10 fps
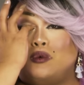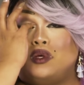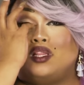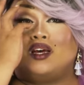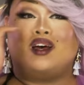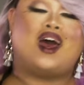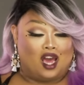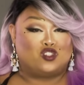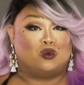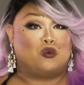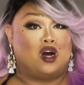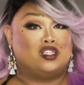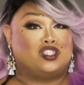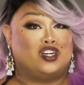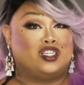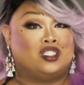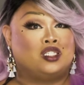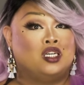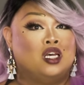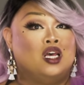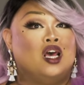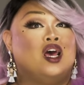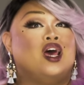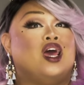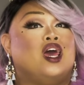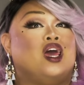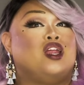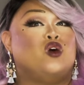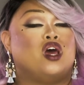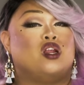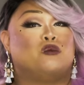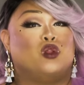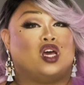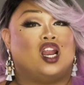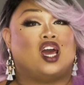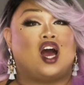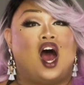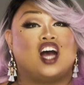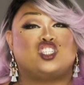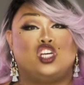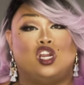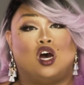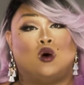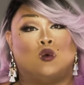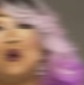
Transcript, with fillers: it with the extra bronzers and you end up looking like a hot Cheeto.